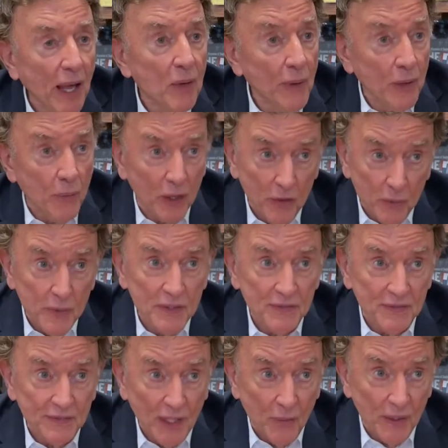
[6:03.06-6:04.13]
way, one of the
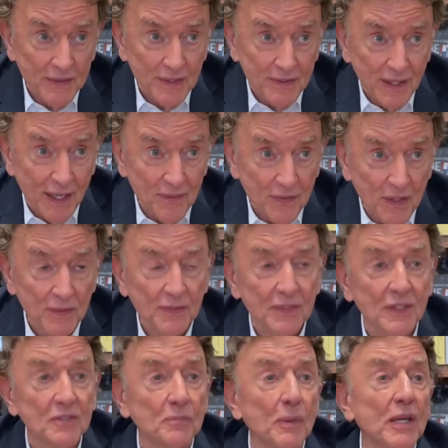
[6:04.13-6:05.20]
reasons I went to Davis
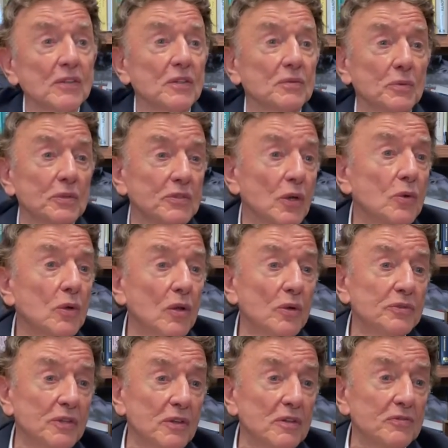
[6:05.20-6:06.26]
is because it was so
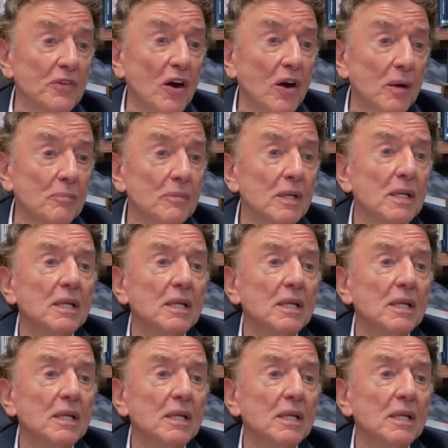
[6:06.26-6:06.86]
close to the farm.